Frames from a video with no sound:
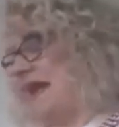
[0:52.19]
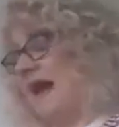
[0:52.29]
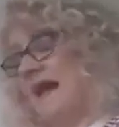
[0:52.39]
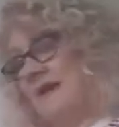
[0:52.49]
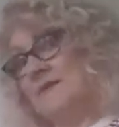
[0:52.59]

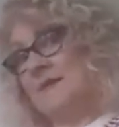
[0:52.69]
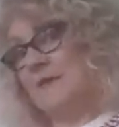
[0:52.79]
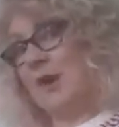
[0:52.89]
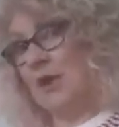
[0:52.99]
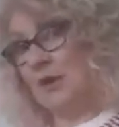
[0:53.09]
I have some
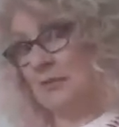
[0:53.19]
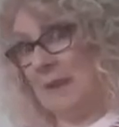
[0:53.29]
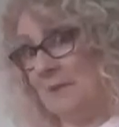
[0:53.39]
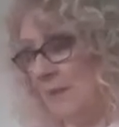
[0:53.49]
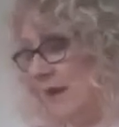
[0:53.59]
coloured
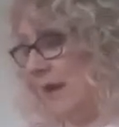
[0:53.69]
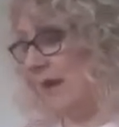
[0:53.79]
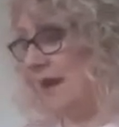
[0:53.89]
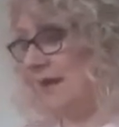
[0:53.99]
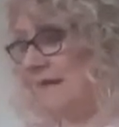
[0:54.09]
paper and
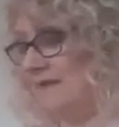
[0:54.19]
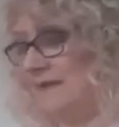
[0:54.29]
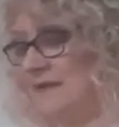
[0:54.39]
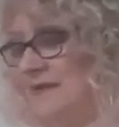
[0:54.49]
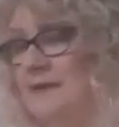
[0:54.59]
card
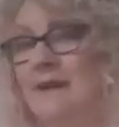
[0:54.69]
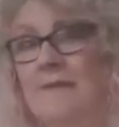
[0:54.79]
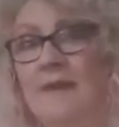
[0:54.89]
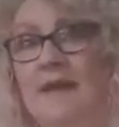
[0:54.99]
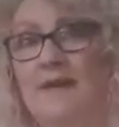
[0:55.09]
here
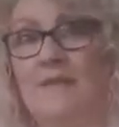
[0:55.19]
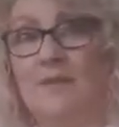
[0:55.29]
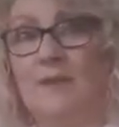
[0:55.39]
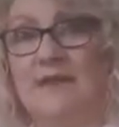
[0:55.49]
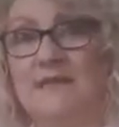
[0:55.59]
because
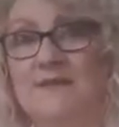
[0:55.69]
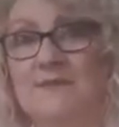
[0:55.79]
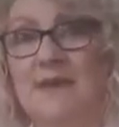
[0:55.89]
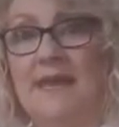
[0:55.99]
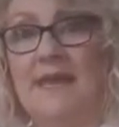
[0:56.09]
we need to
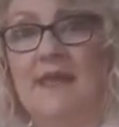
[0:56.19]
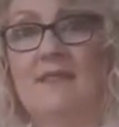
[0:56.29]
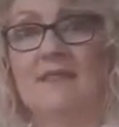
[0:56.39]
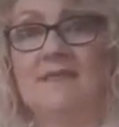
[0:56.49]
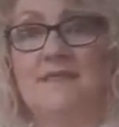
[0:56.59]
make
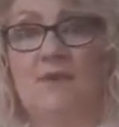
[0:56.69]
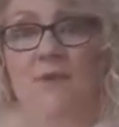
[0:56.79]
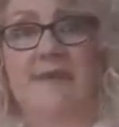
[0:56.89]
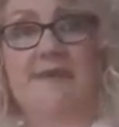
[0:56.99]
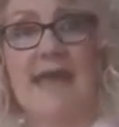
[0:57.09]
the
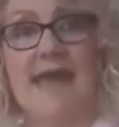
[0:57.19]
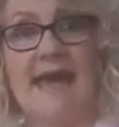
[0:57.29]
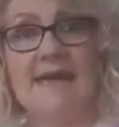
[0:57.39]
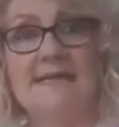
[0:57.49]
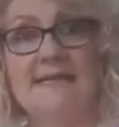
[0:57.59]
snowman's
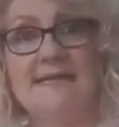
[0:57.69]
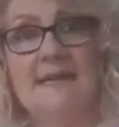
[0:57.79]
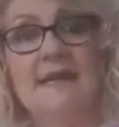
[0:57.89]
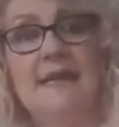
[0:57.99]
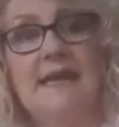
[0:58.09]
hat,
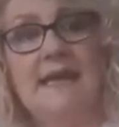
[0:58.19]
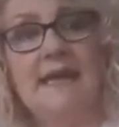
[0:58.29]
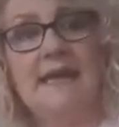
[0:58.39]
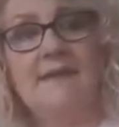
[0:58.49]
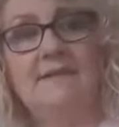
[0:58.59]

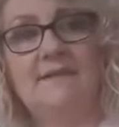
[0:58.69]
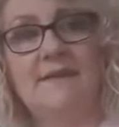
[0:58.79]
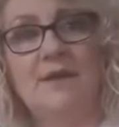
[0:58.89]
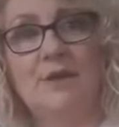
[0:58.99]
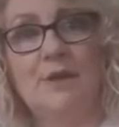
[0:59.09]
his
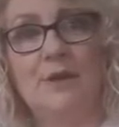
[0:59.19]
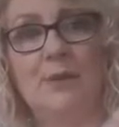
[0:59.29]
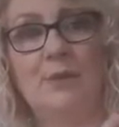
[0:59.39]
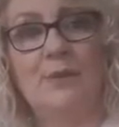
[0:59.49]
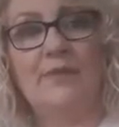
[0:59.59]

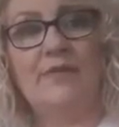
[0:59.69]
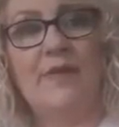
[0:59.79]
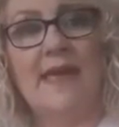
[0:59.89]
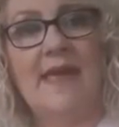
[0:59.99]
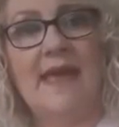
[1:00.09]
nose
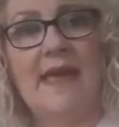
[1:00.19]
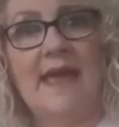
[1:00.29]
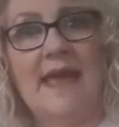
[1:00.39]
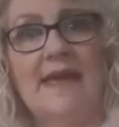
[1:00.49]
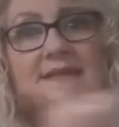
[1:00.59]

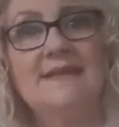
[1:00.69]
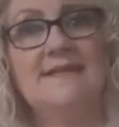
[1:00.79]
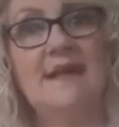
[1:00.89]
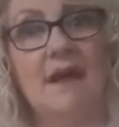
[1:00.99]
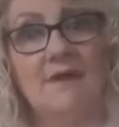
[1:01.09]
and his
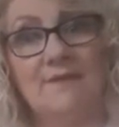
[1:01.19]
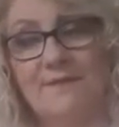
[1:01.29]
scarf.